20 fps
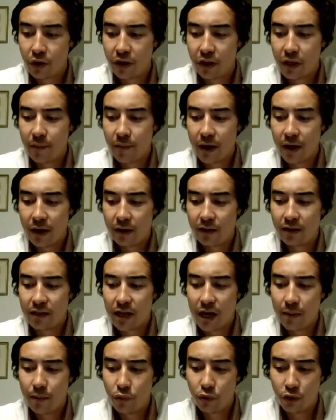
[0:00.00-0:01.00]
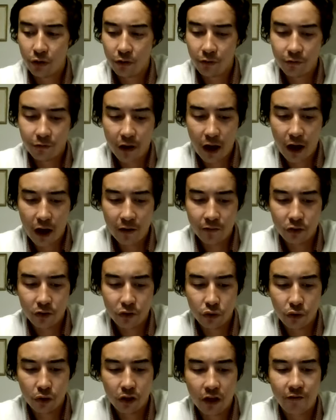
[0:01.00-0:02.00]
putting them at
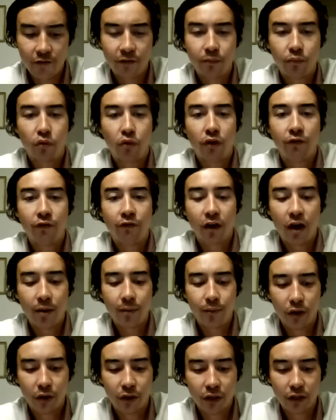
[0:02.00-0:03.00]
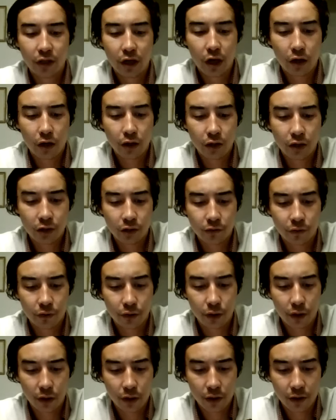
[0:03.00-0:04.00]
10.5 to 11.5 billion dollars
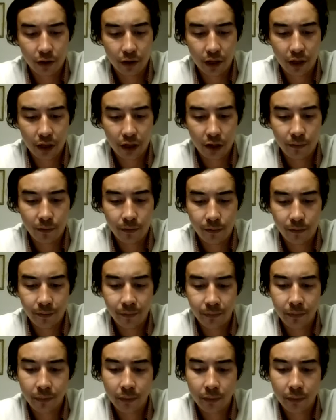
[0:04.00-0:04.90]
for the year.